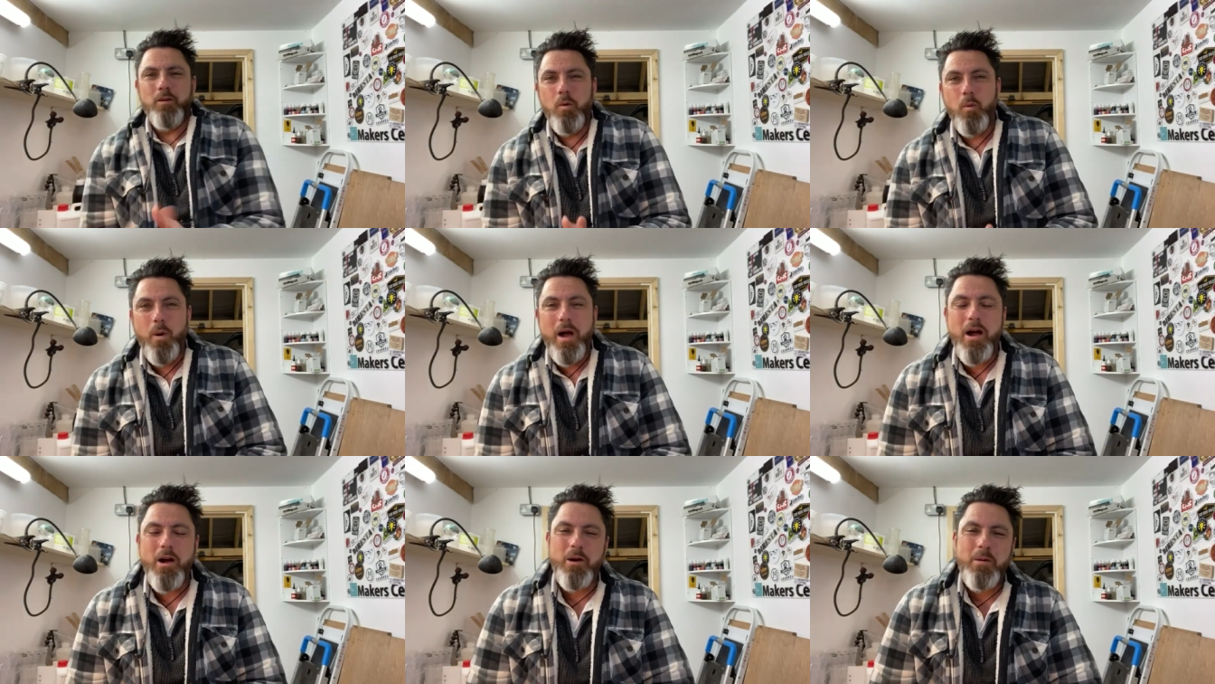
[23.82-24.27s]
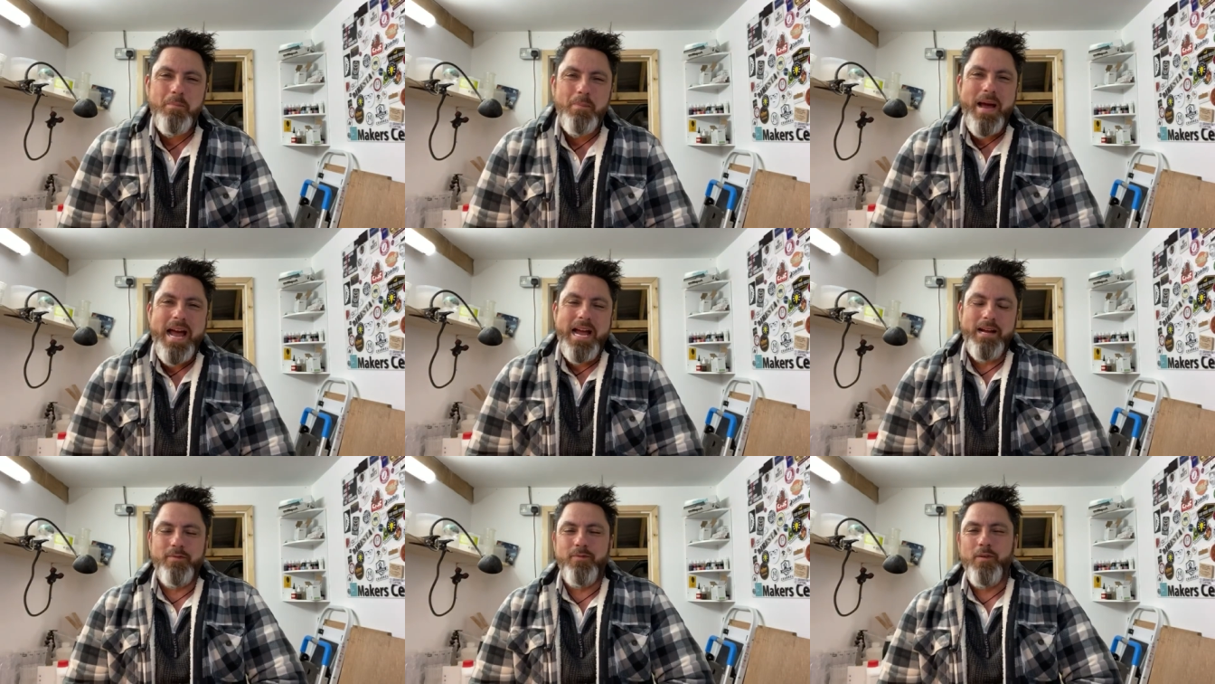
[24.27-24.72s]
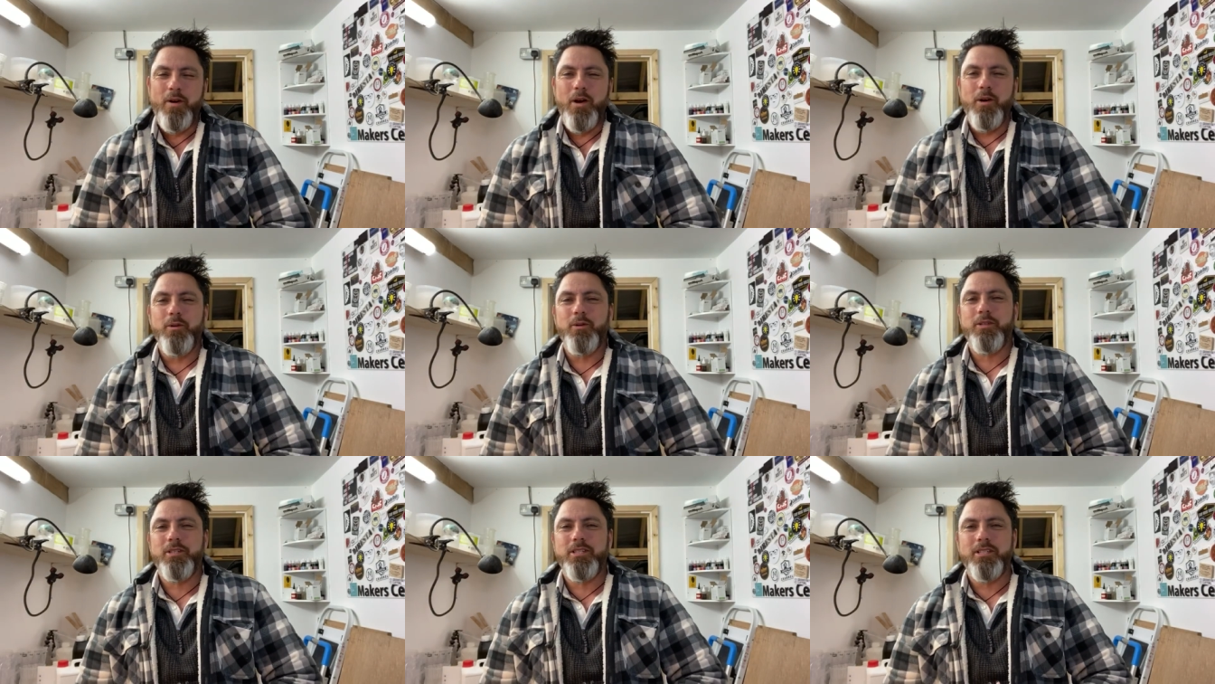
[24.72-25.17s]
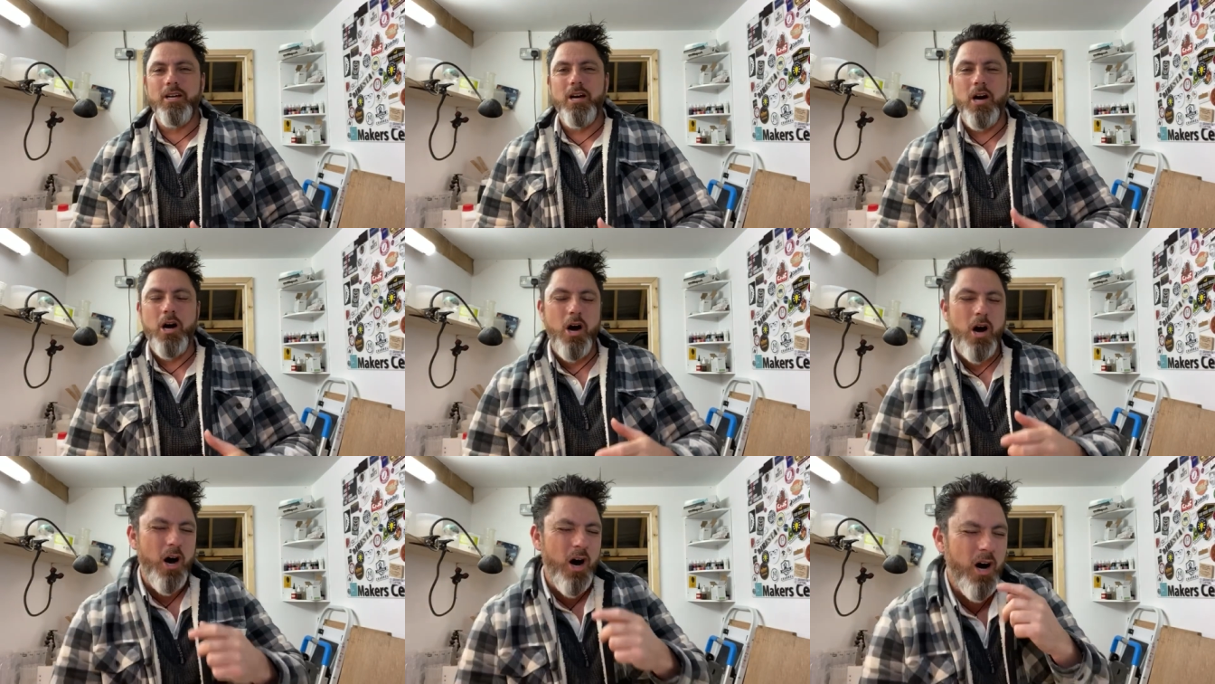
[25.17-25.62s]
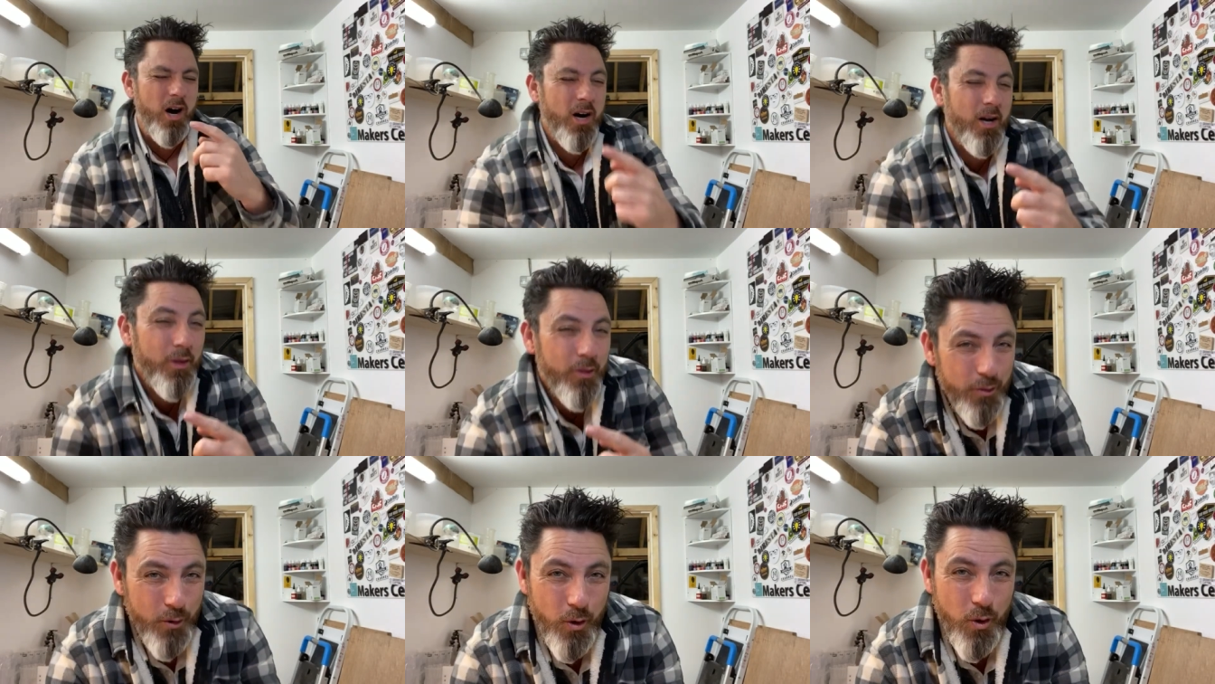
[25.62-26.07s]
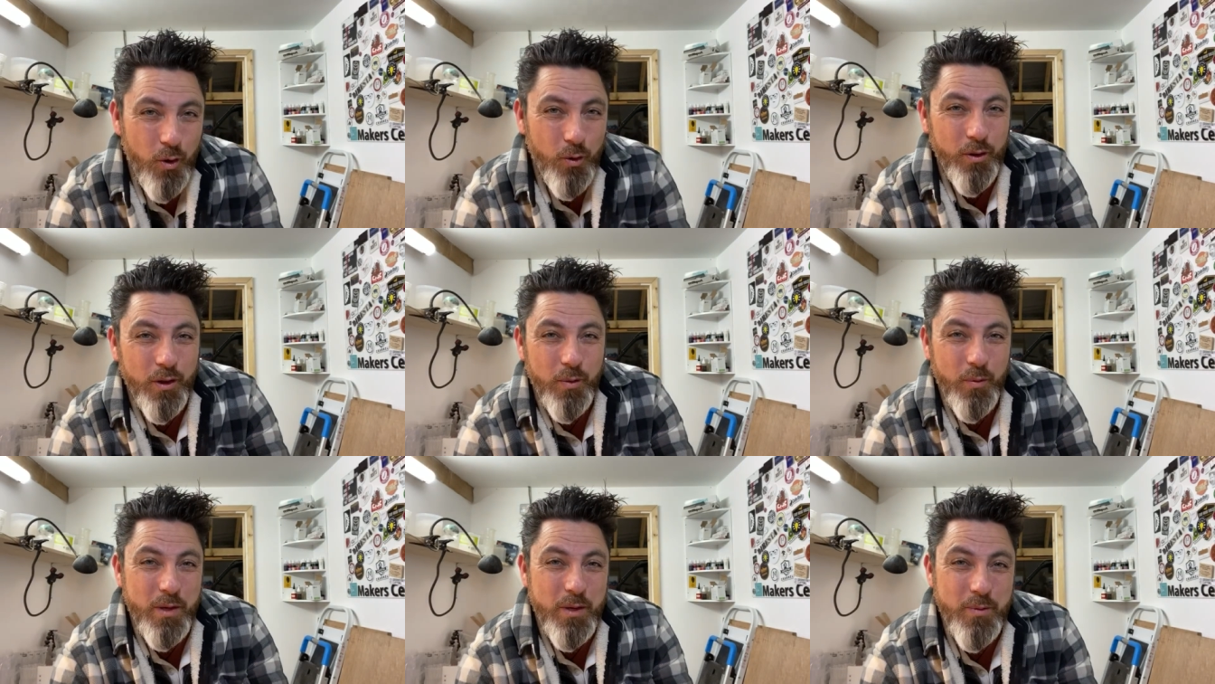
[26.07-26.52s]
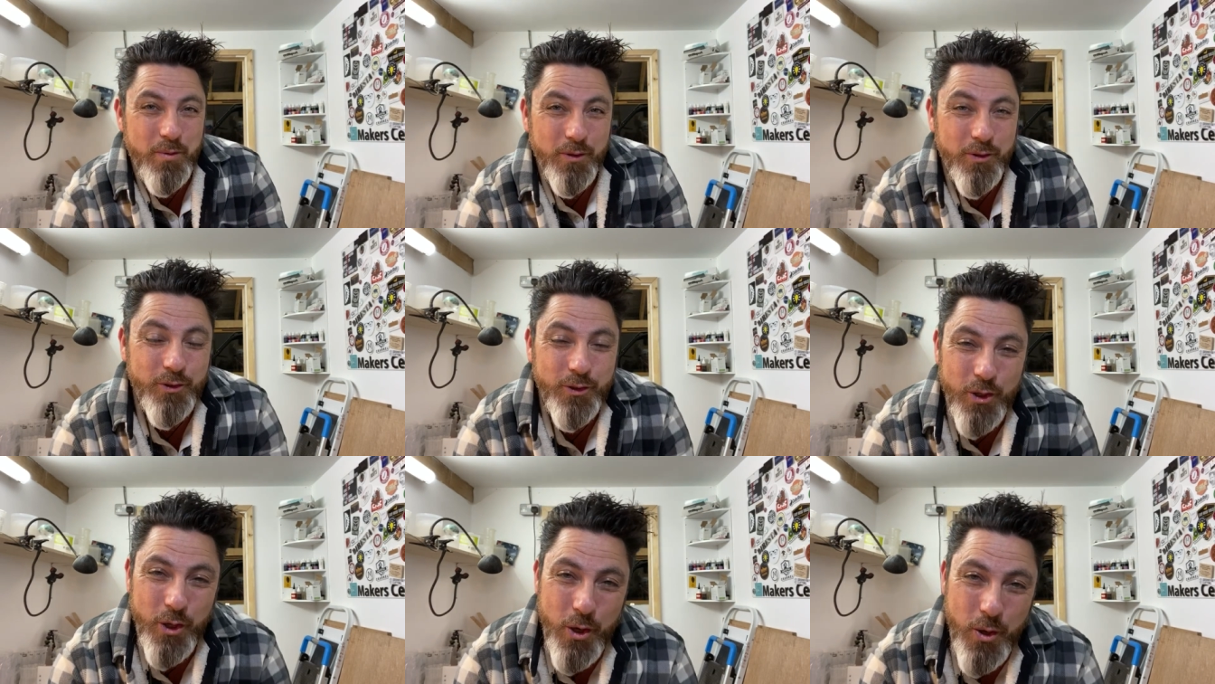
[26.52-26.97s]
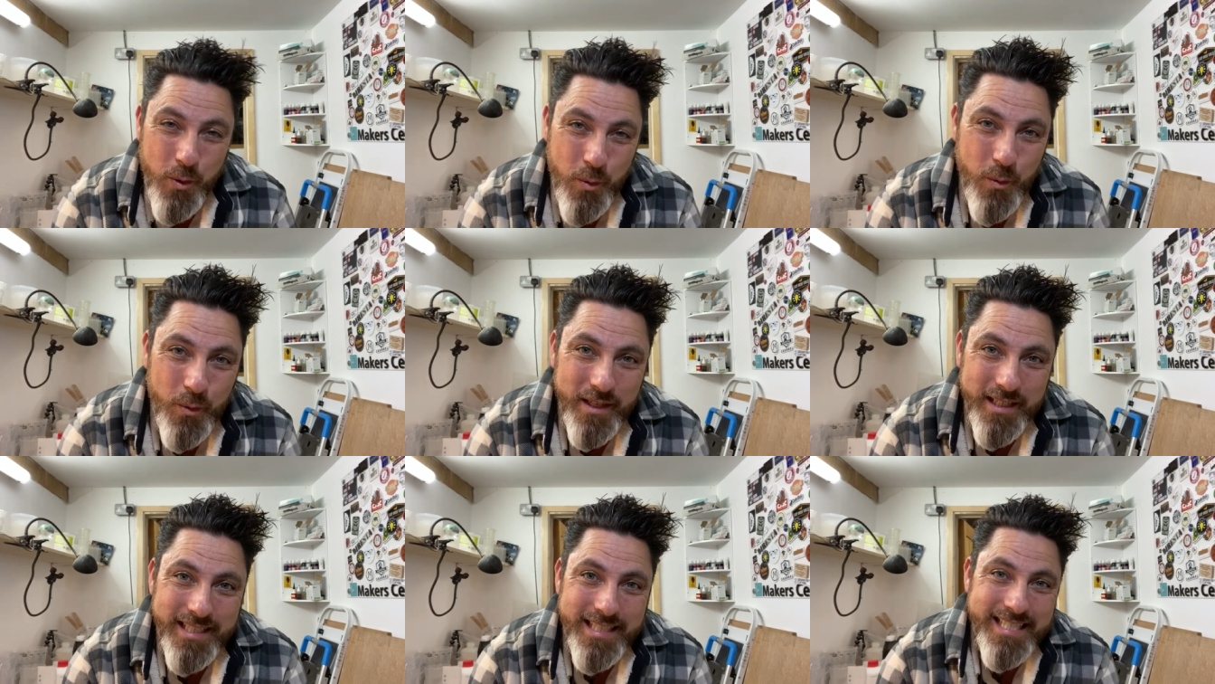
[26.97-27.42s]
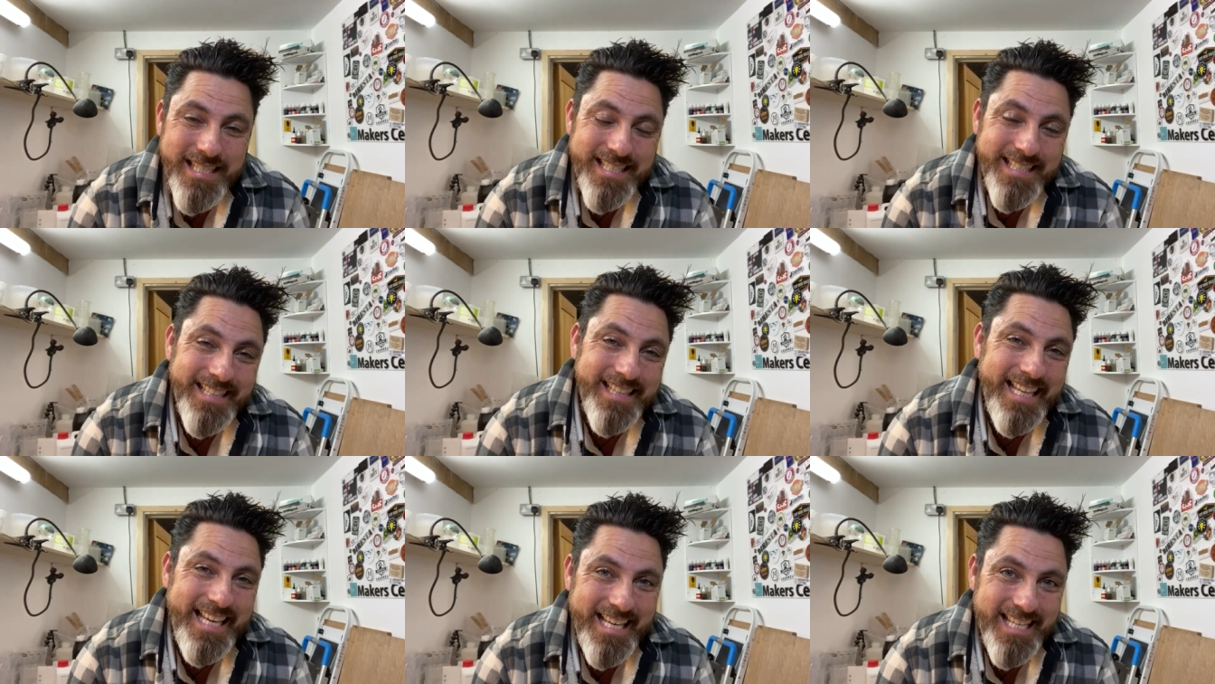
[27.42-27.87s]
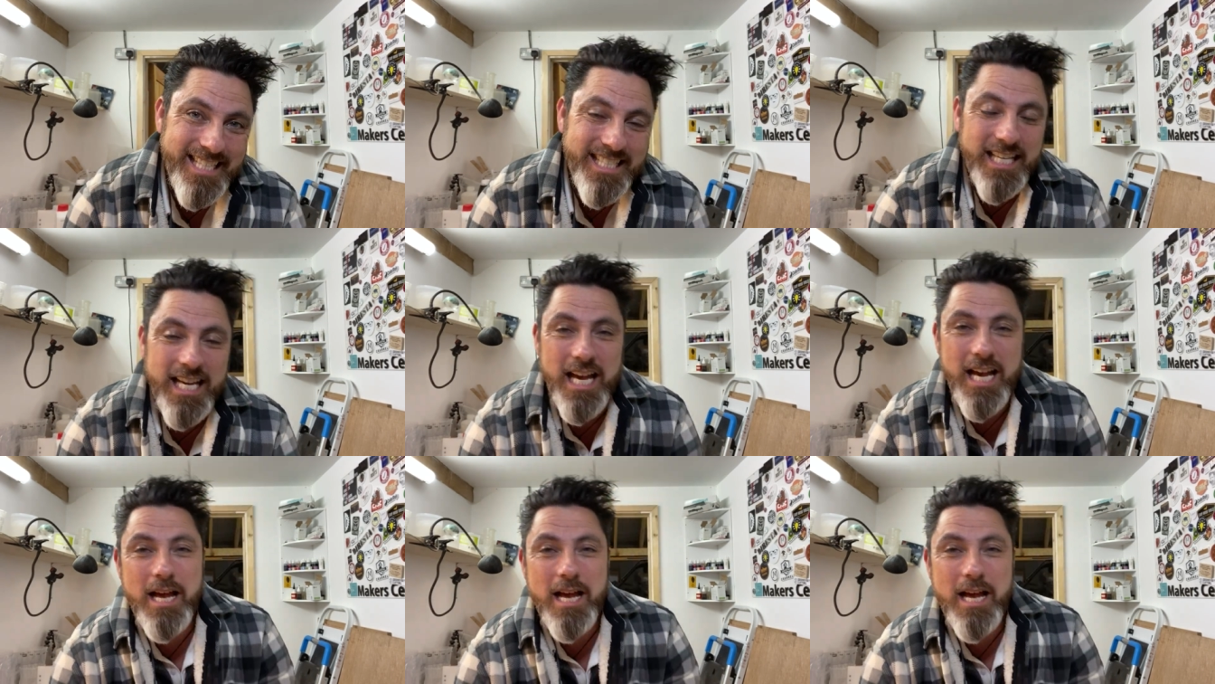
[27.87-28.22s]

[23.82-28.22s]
Welcome back, folks. I thought that we would do this